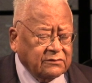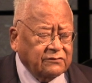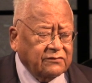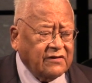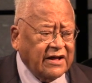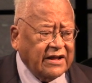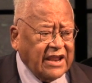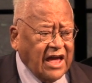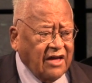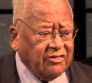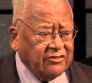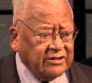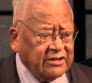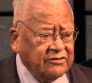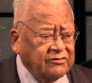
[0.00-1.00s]
fine
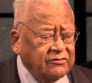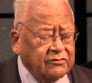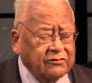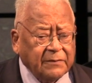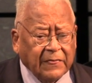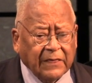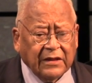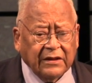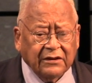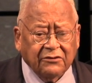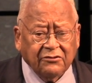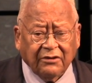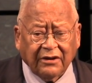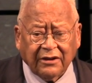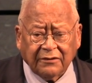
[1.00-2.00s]
athletes in
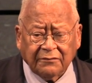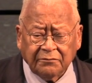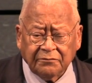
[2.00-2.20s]
cricket.